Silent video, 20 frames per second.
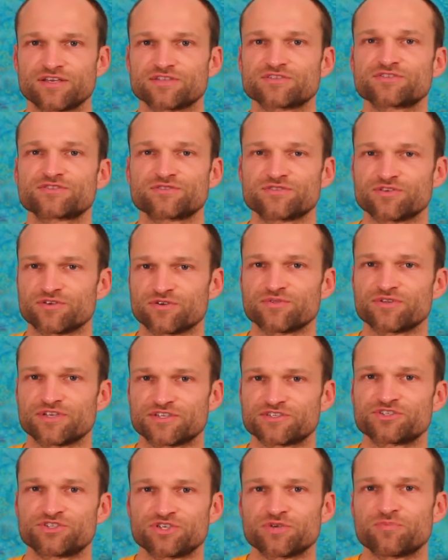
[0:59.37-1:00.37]
It's
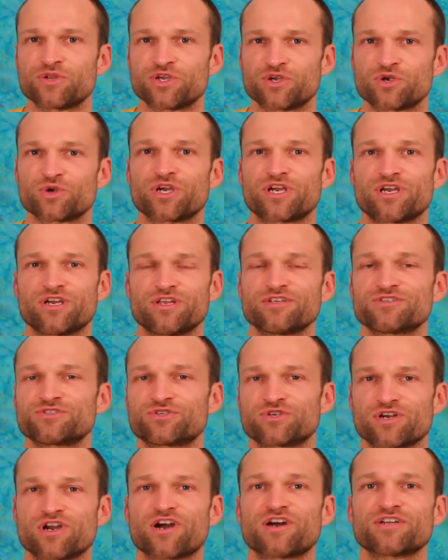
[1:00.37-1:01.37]
Jiminy Cricket, it's
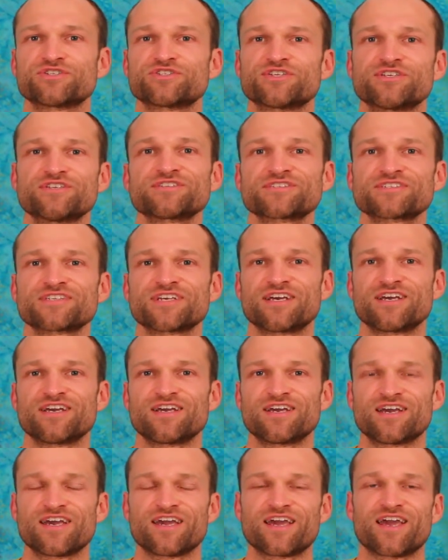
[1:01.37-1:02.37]
your conscience.
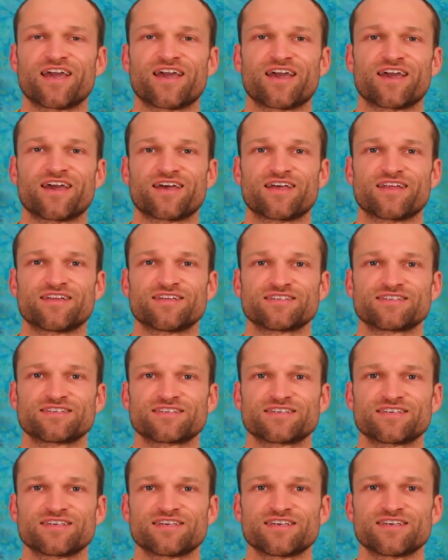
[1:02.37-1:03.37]
And
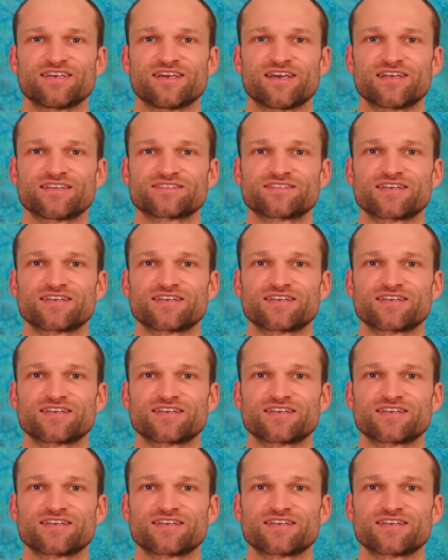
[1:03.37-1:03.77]
it's